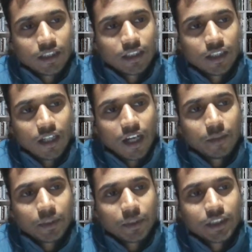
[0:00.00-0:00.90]

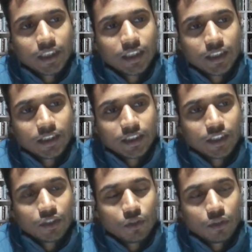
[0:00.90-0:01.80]
is in
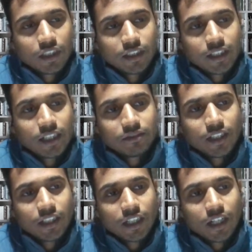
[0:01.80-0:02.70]
rotor, that's why
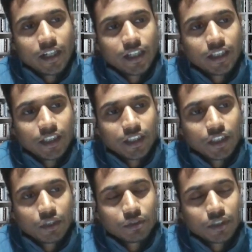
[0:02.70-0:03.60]
the current
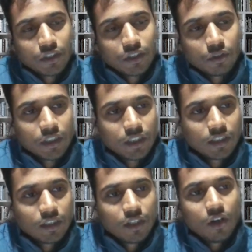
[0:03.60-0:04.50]
induced in rotor
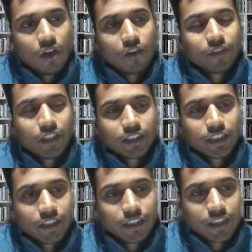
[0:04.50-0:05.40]
of the
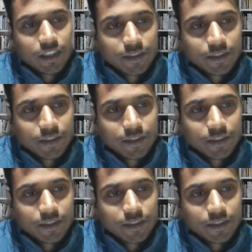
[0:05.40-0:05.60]
generator.